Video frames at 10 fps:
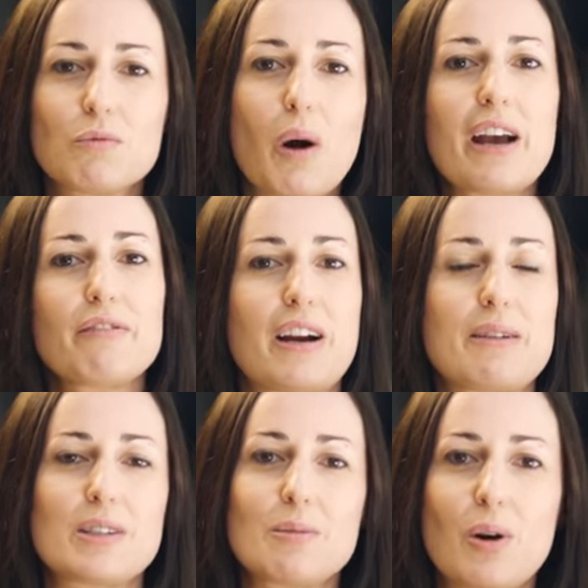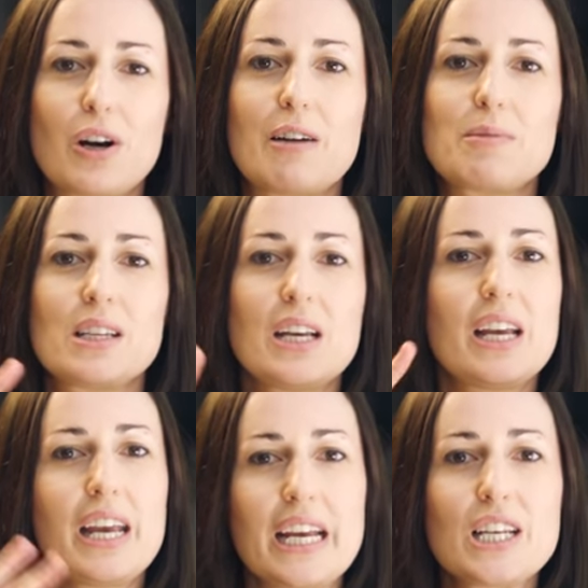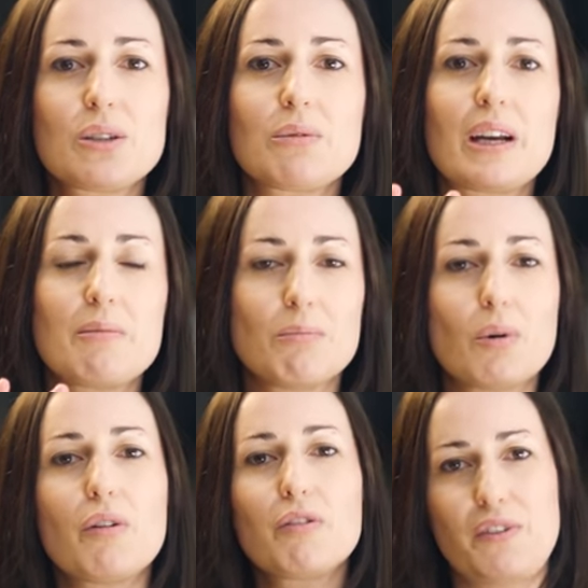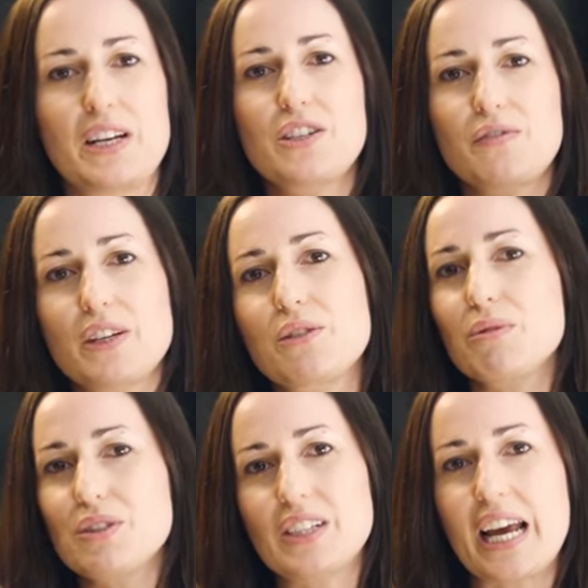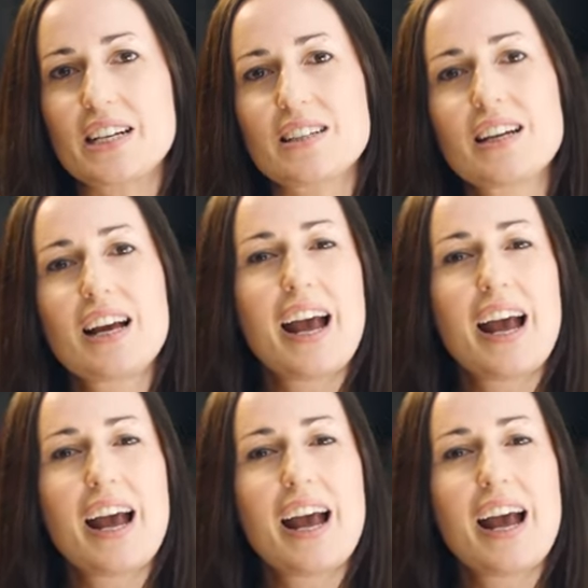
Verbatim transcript: wireframes and mock ups into a more finished visual state.